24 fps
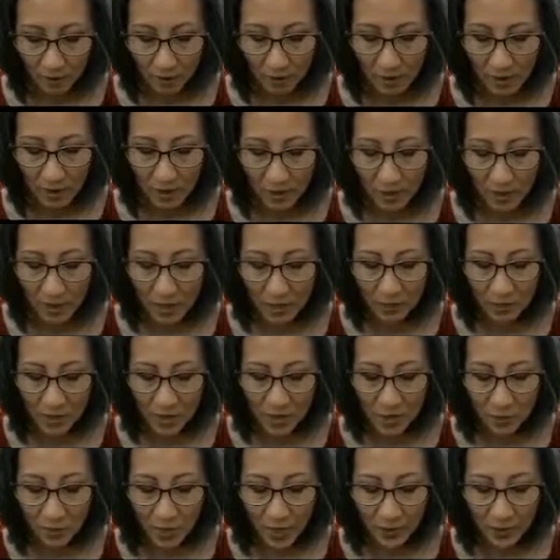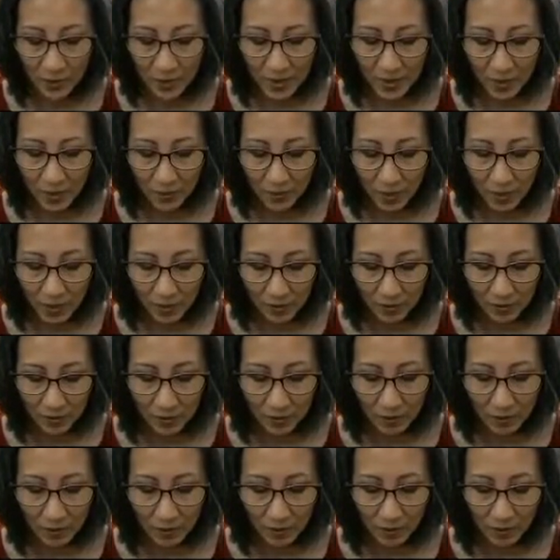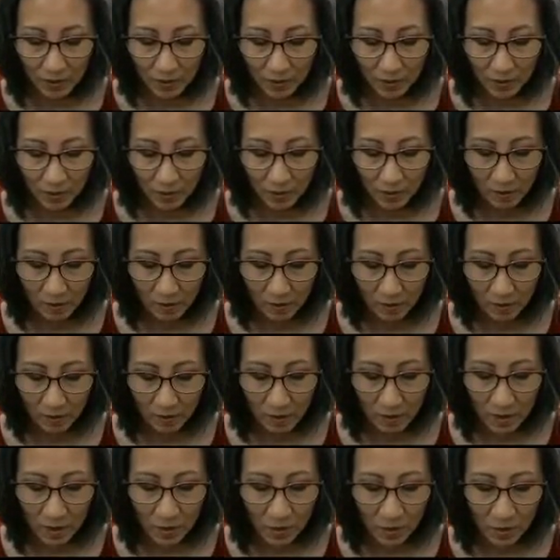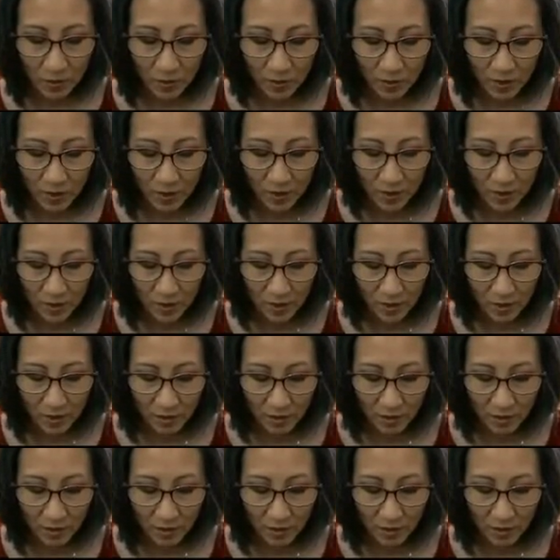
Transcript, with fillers: And I'm just wrapping it around. You could do this on it.